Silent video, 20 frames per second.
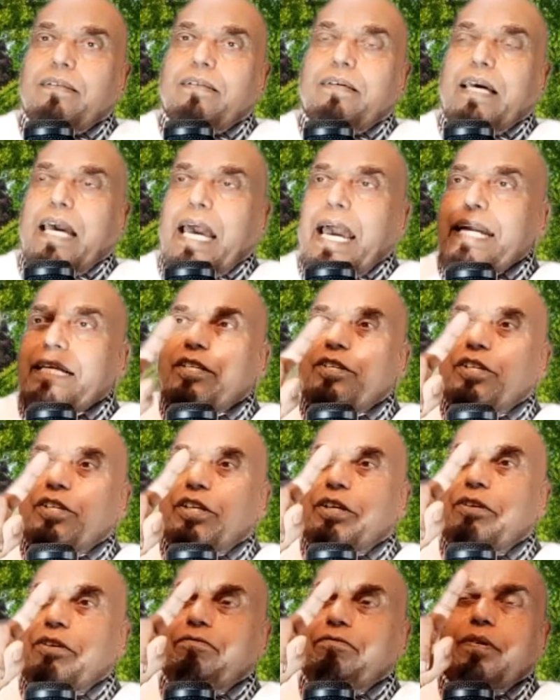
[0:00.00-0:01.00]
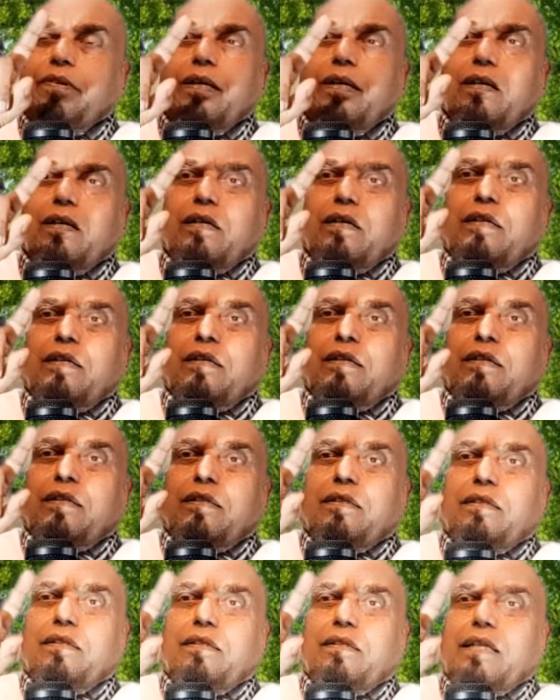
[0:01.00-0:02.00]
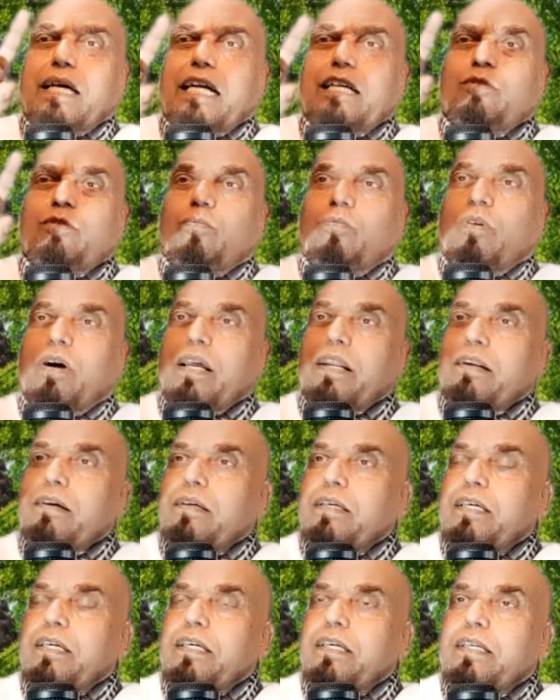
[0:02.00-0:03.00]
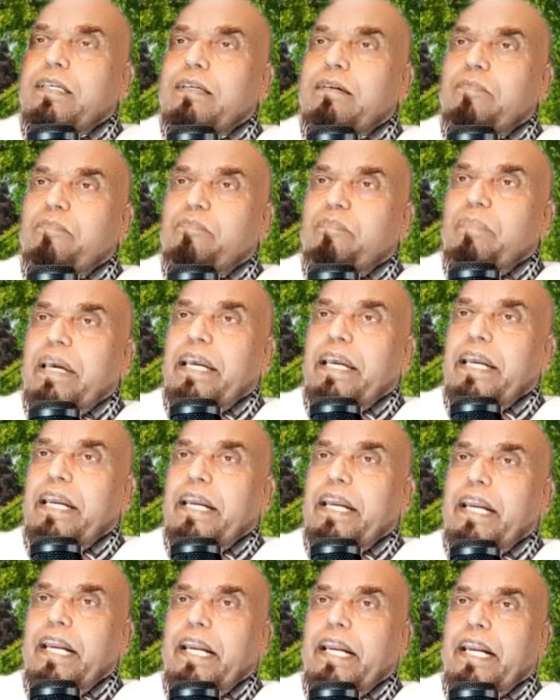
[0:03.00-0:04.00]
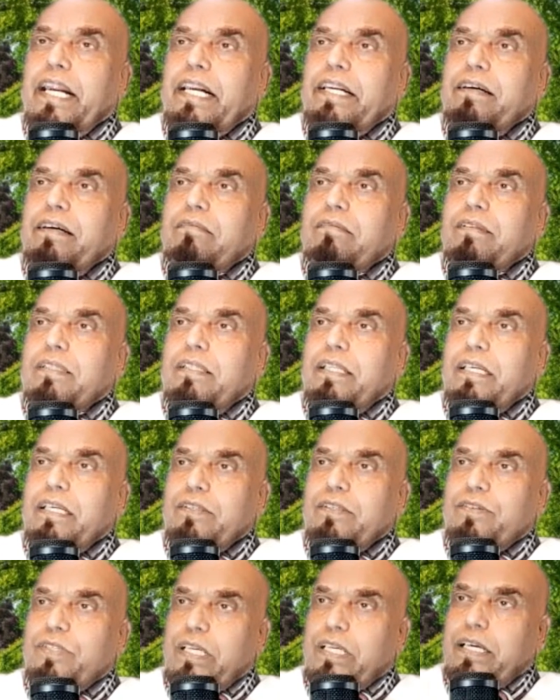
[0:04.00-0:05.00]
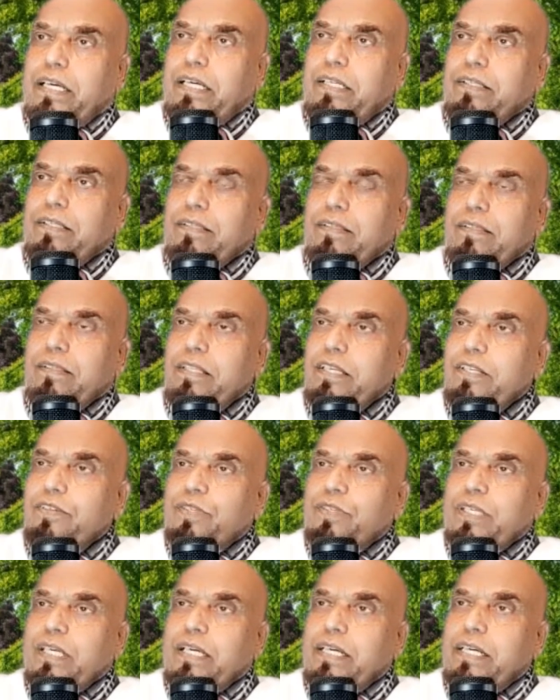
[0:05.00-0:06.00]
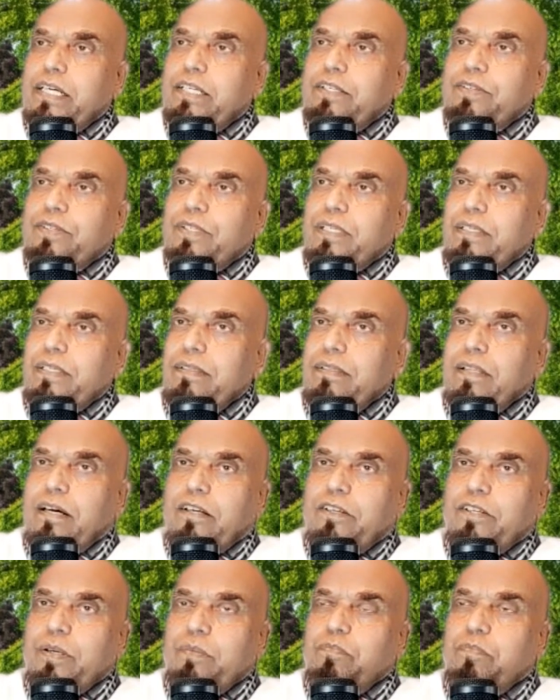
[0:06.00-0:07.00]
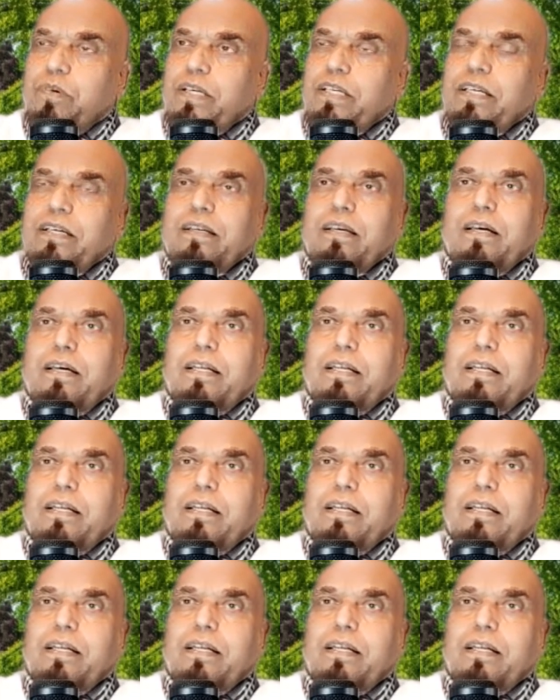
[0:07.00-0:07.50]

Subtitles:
Active, that worker made these chairs. These chairs, not important.